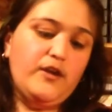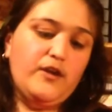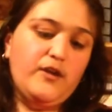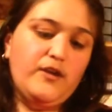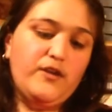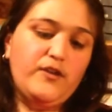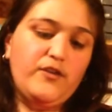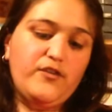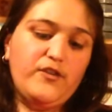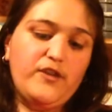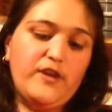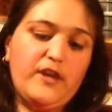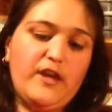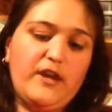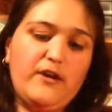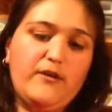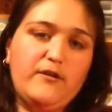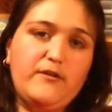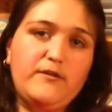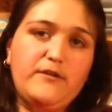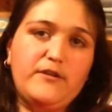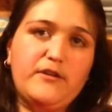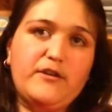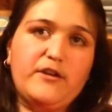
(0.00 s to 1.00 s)
So
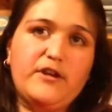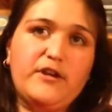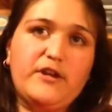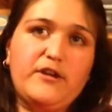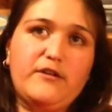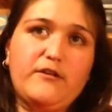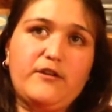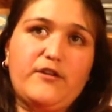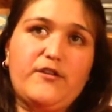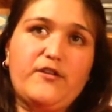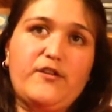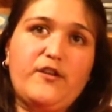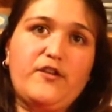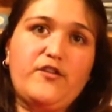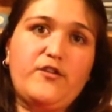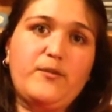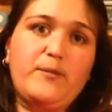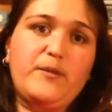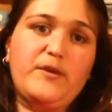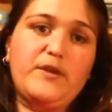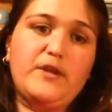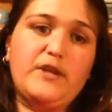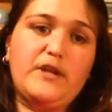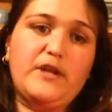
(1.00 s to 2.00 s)
now you're going to go to
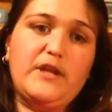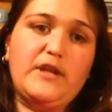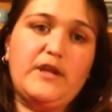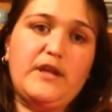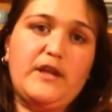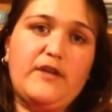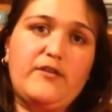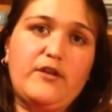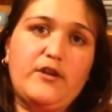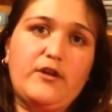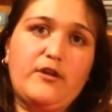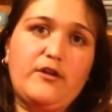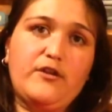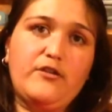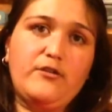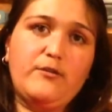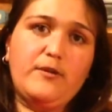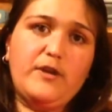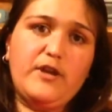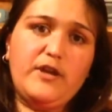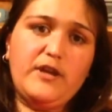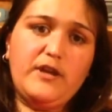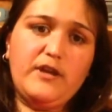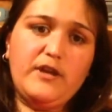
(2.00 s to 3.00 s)
Accessibility, and then all the
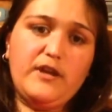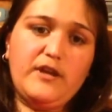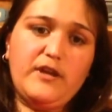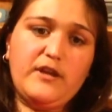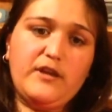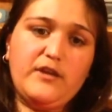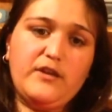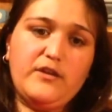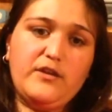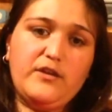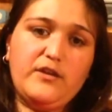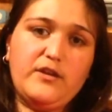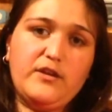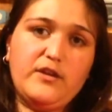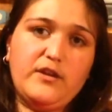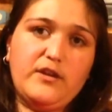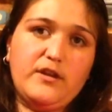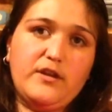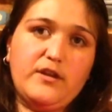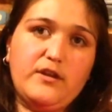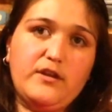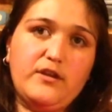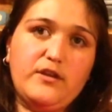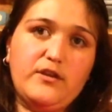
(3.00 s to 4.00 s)
way
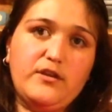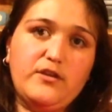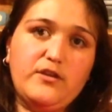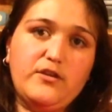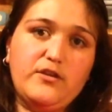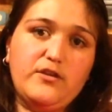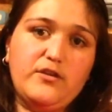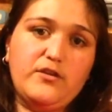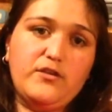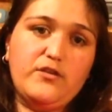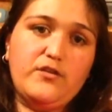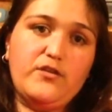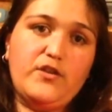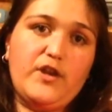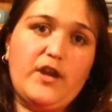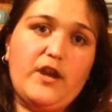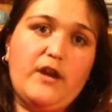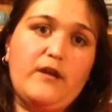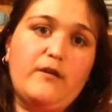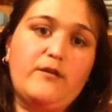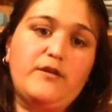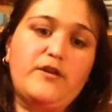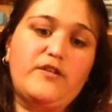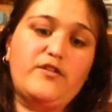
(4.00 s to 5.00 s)

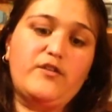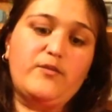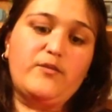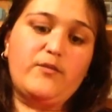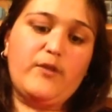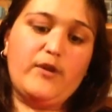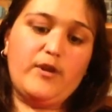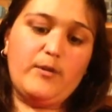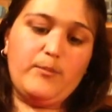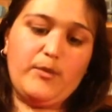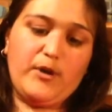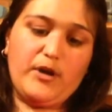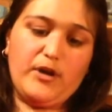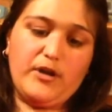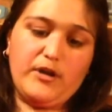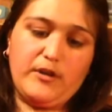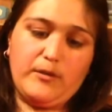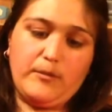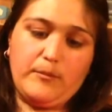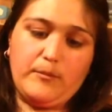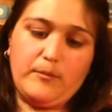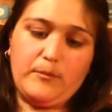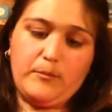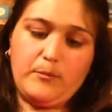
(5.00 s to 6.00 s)
down at the very
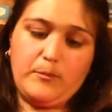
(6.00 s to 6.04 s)
bottom